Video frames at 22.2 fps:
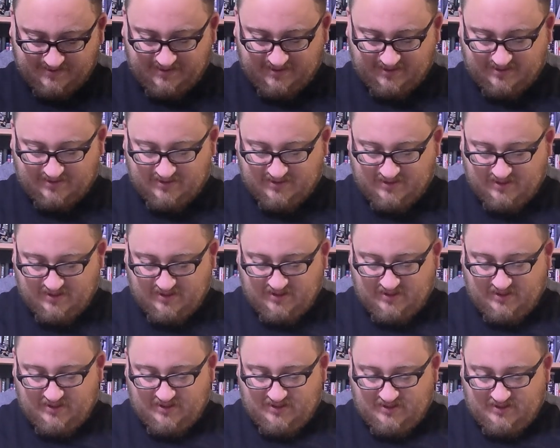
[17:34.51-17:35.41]

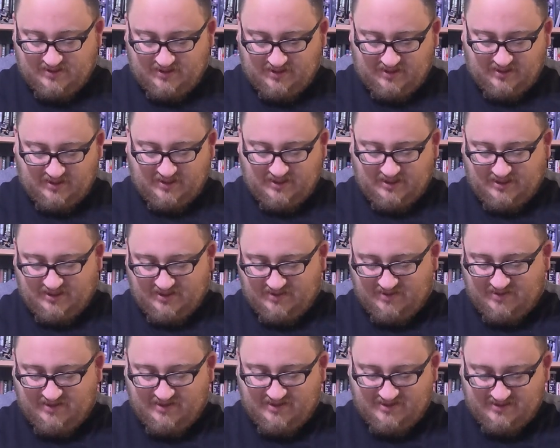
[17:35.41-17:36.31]
that.
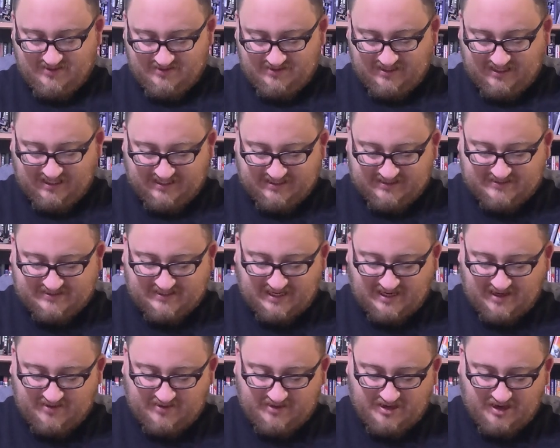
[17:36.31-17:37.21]
Kiss
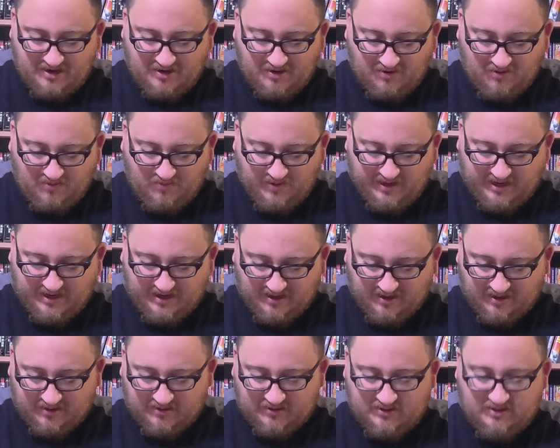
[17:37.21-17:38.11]
out of
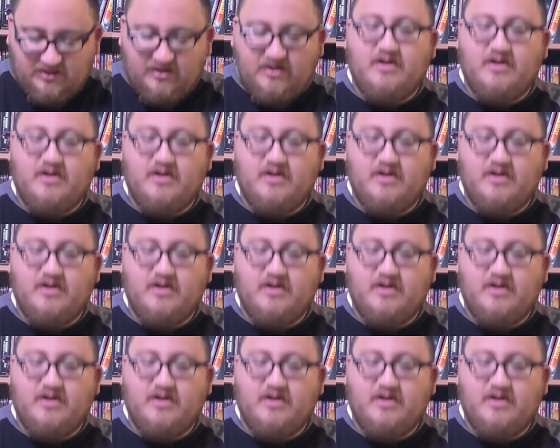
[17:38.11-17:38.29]
nowhere.